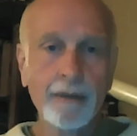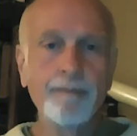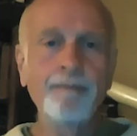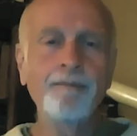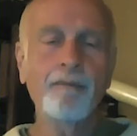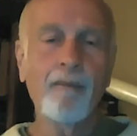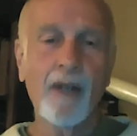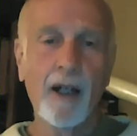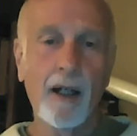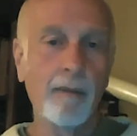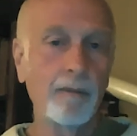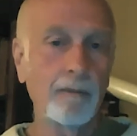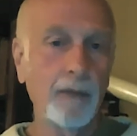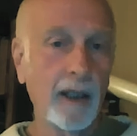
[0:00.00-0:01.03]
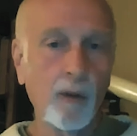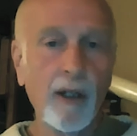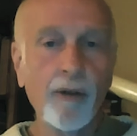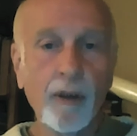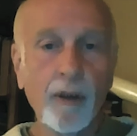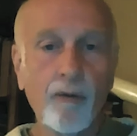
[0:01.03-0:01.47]
um, like we
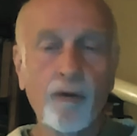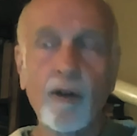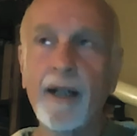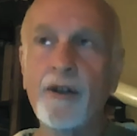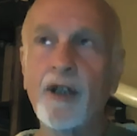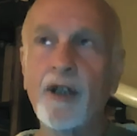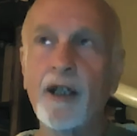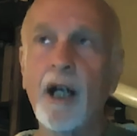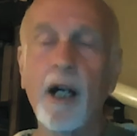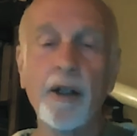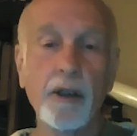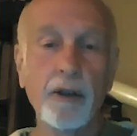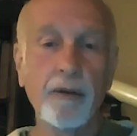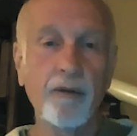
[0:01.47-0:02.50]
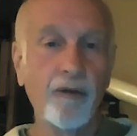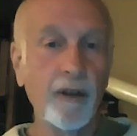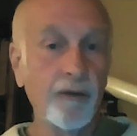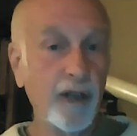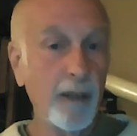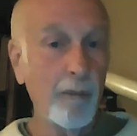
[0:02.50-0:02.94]
have some friends in
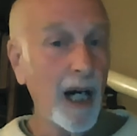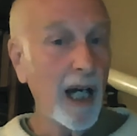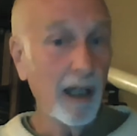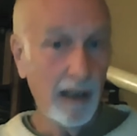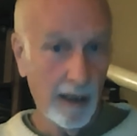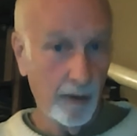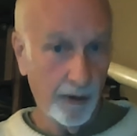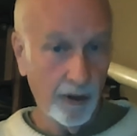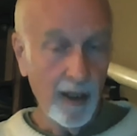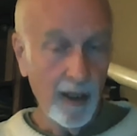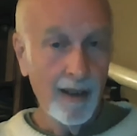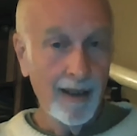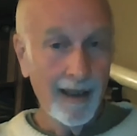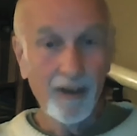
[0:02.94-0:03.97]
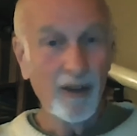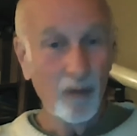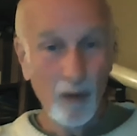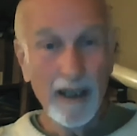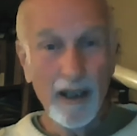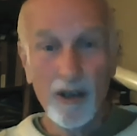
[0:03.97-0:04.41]
150 Mile House. It's
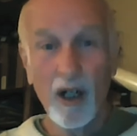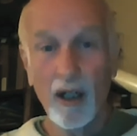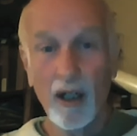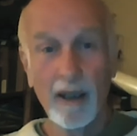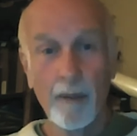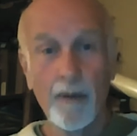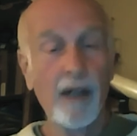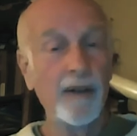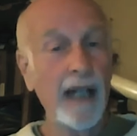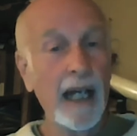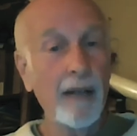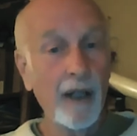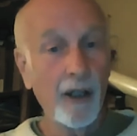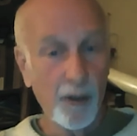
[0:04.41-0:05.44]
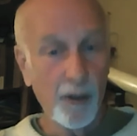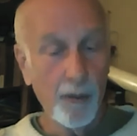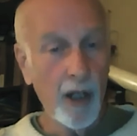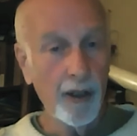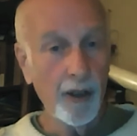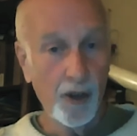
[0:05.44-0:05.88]
really dark up there, and they have a
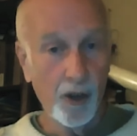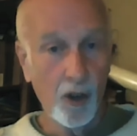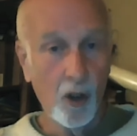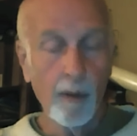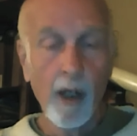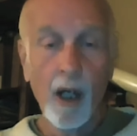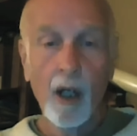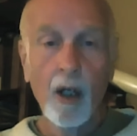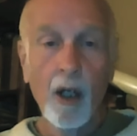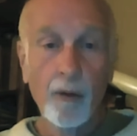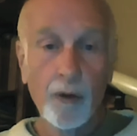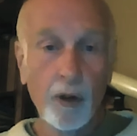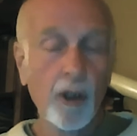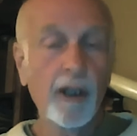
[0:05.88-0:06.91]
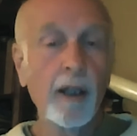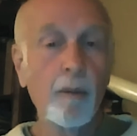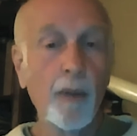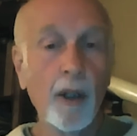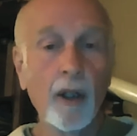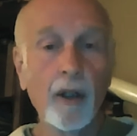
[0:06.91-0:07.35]
spotter scope to look
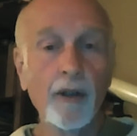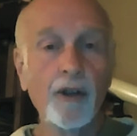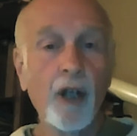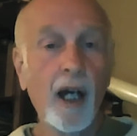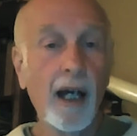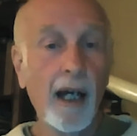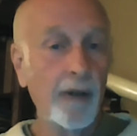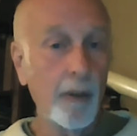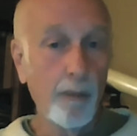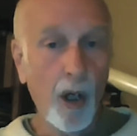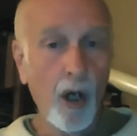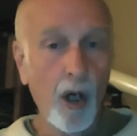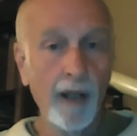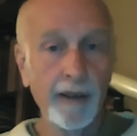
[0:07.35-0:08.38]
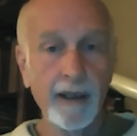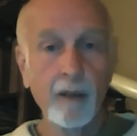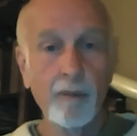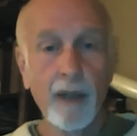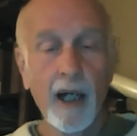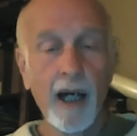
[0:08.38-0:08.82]
at birds uh, at the pond
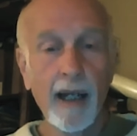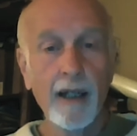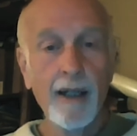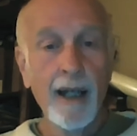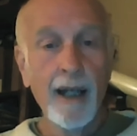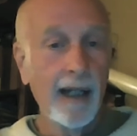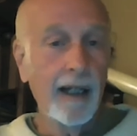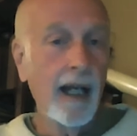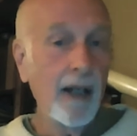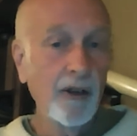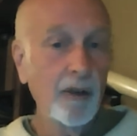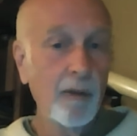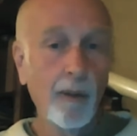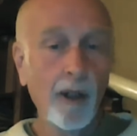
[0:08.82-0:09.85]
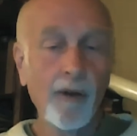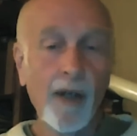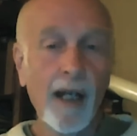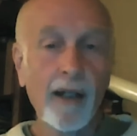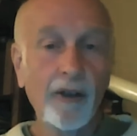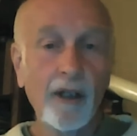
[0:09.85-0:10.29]
nearby. And I asked them about
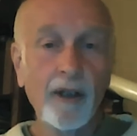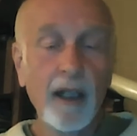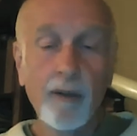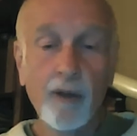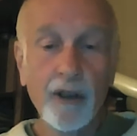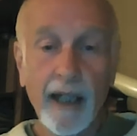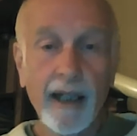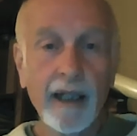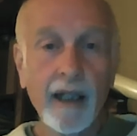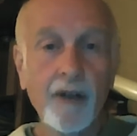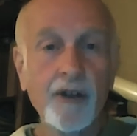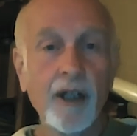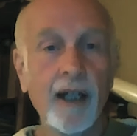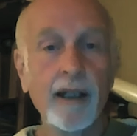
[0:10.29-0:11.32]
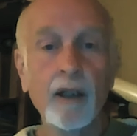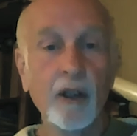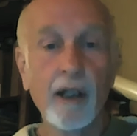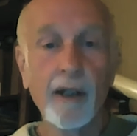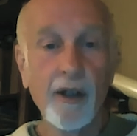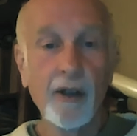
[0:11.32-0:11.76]
that. I said, "Do you ever take it outside and
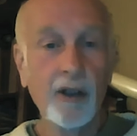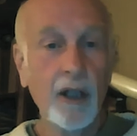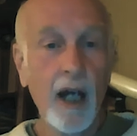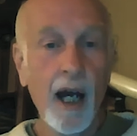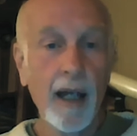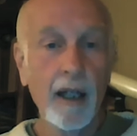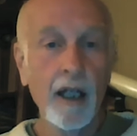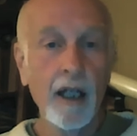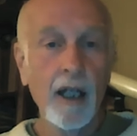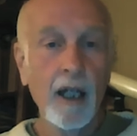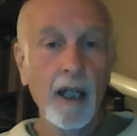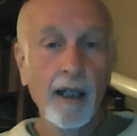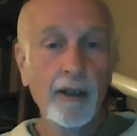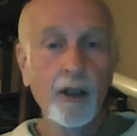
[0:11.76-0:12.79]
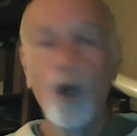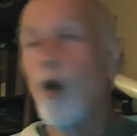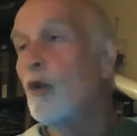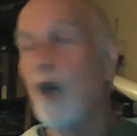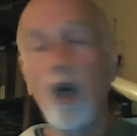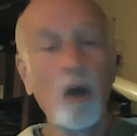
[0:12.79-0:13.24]
look at the sky?" They said,
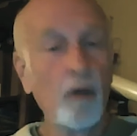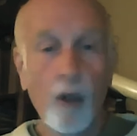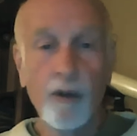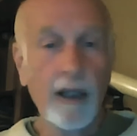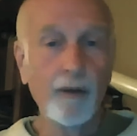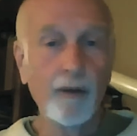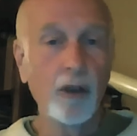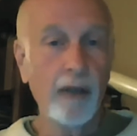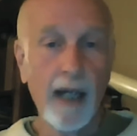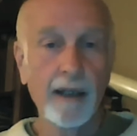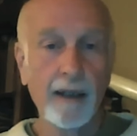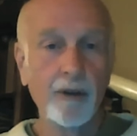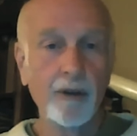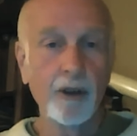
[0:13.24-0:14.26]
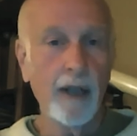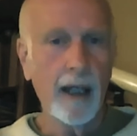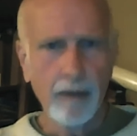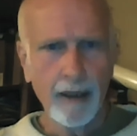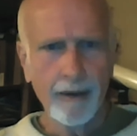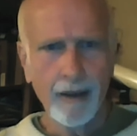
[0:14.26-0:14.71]
"Oh no, no, never do that. Never do
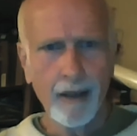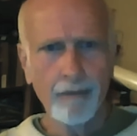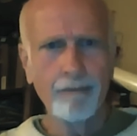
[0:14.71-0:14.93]
that." I thought,